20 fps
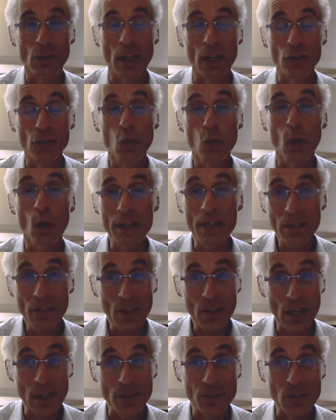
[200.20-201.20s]
trial, twenty
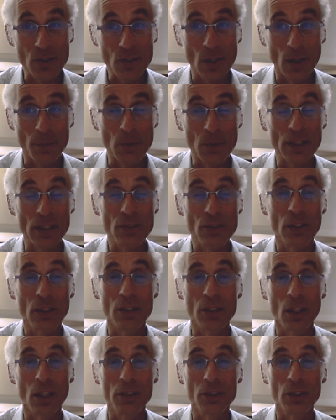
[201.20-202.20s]
thousand subjects
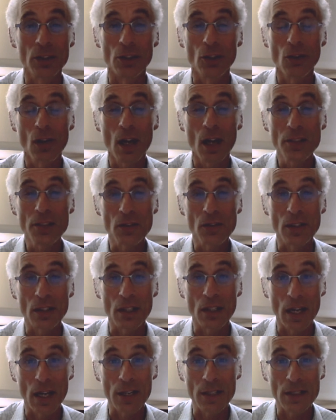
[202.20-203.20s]
conducted across the
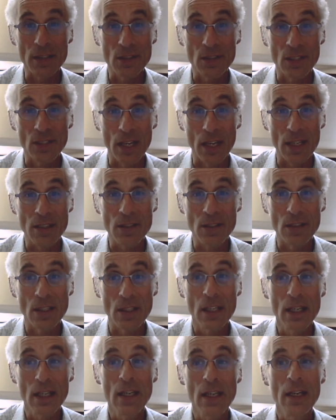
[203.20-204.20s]
United States,
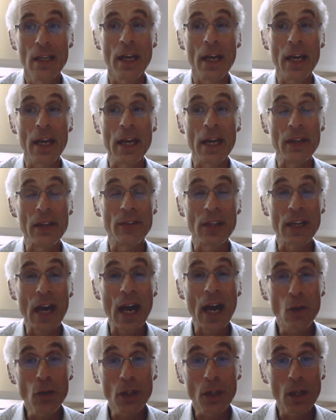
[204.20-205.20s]
and the
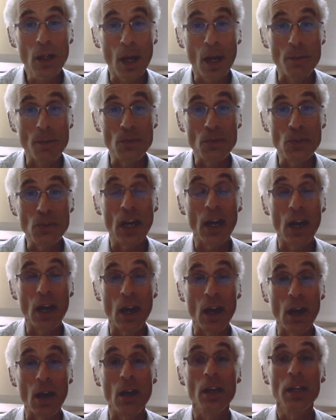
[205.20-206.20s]
outcomes
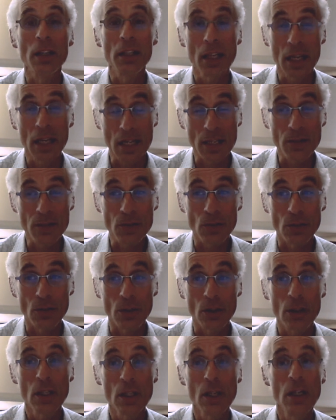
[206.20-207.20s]
are
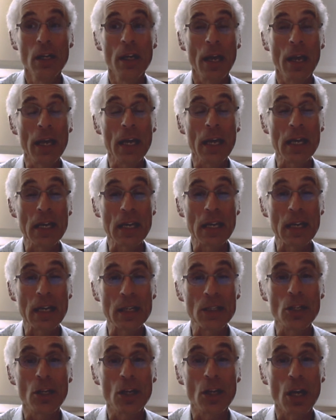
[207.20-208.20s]
cancer
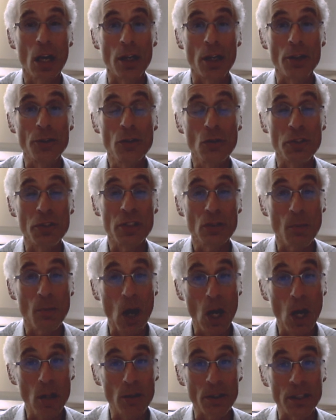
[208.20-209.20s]
and, uh, to a
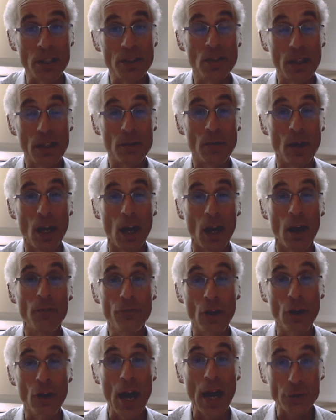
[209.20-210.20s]
smaller extent, uh,
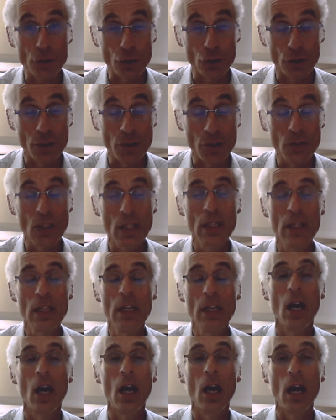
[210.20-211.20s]
fractures,
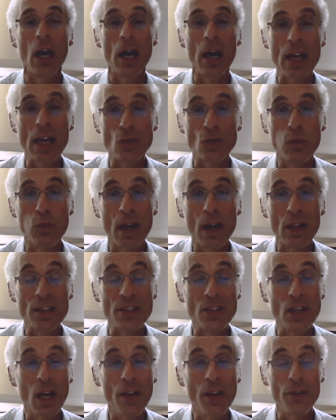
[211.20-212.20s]
uh, as well
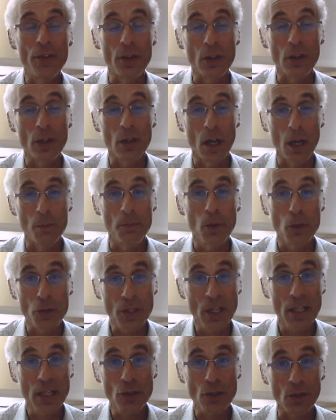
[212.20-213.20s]
as other uh,
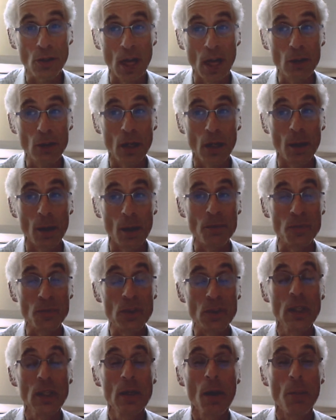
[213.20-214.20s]
potential
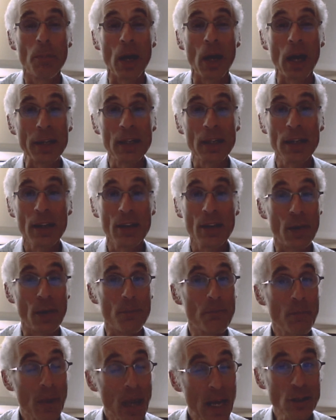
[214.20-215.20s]
outcomes. But the
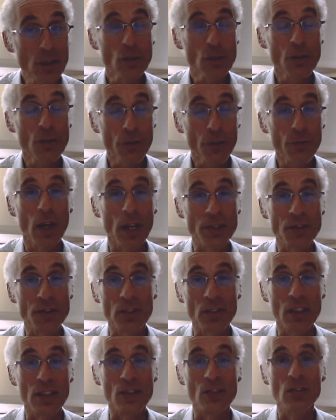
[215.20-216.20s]
major thrust
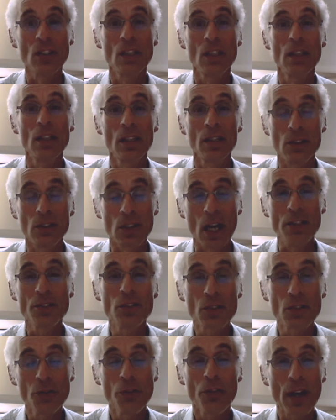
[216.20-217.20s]
is,
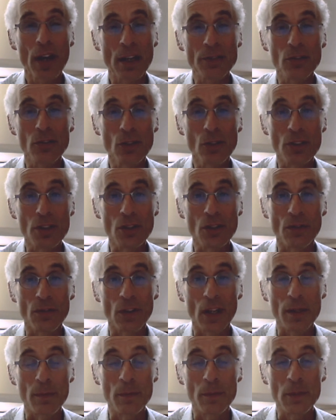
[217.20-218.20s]
does two thousand units of
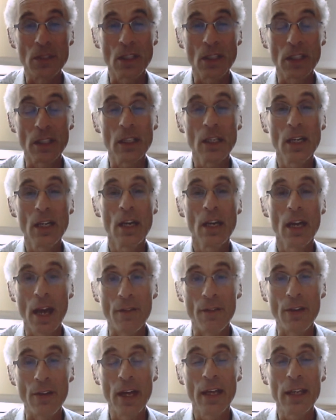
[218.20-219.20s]
vitamin D
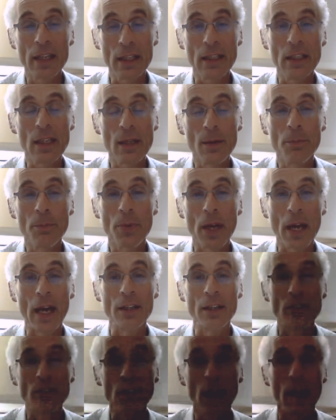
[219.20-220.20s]
have any
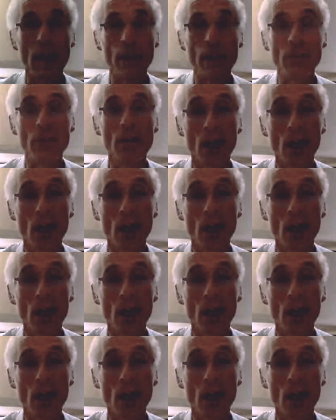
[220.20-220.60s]
impact on